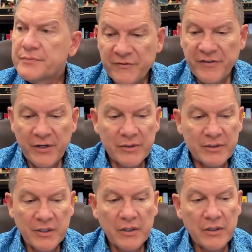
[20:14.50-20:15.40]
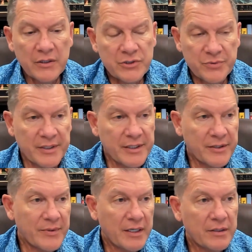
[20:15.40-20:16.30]
feral dogs running
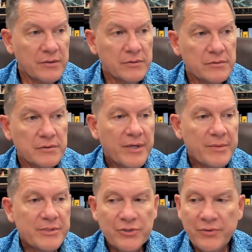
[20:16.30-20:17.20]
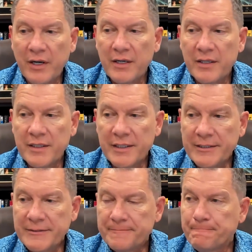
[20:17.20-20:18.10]
around, babies crying,
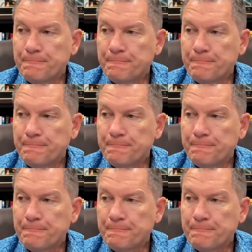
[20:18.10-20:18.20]
and